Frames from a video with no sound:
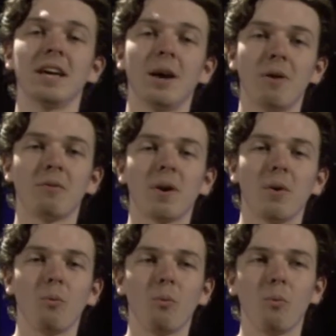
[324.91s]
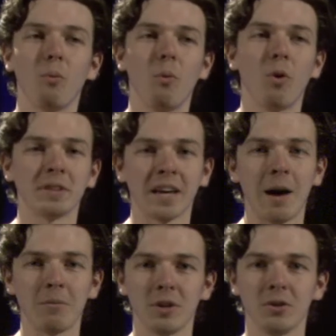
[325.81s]
However, on
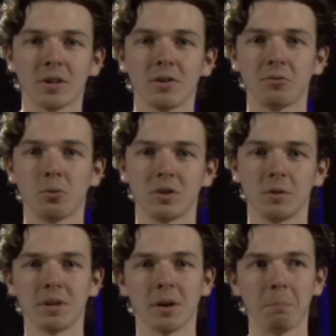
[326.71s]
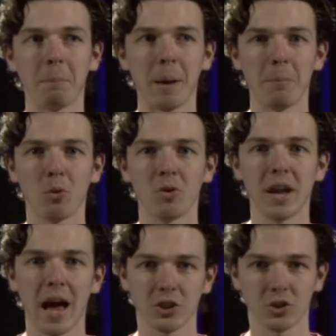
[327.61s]
camera you can afford to be a bit more
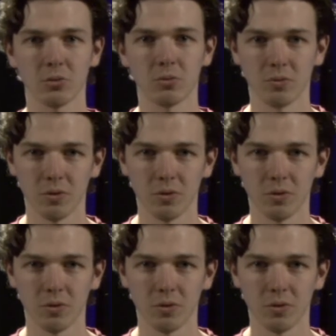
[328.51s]
natural